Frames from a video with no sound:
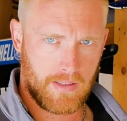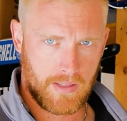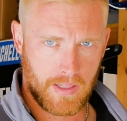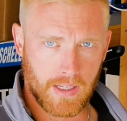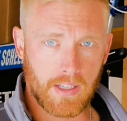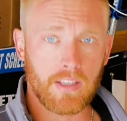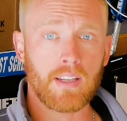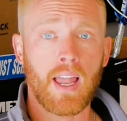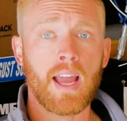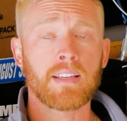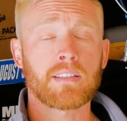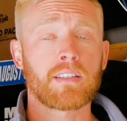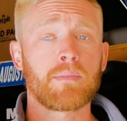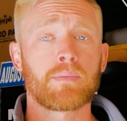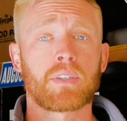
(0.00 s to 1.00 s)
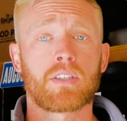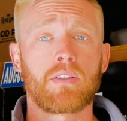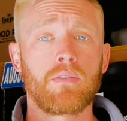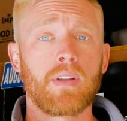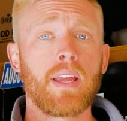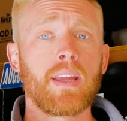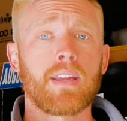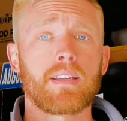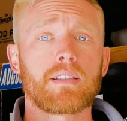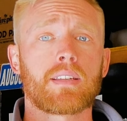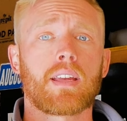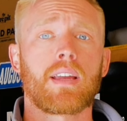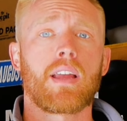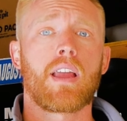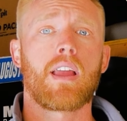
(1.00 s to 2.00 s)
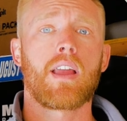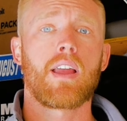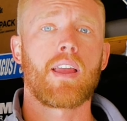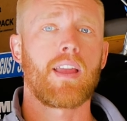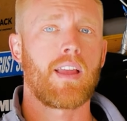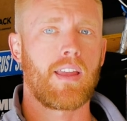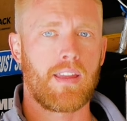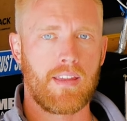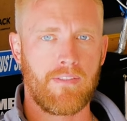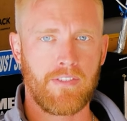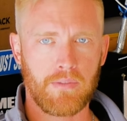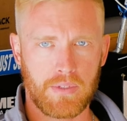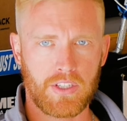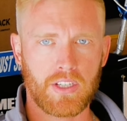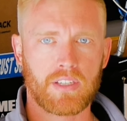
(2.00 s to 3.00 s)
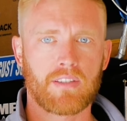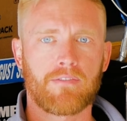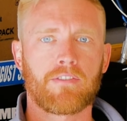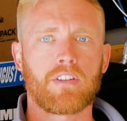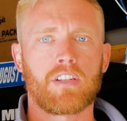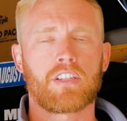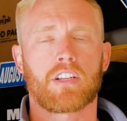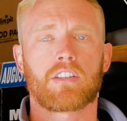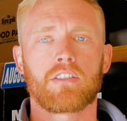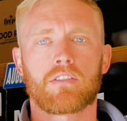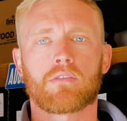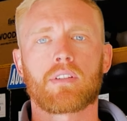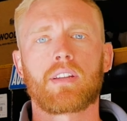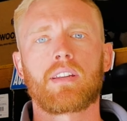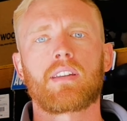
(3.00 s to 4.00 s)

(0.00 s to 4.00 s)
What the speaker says: it could last up to 2 days if it was just the fridge. I couldn't run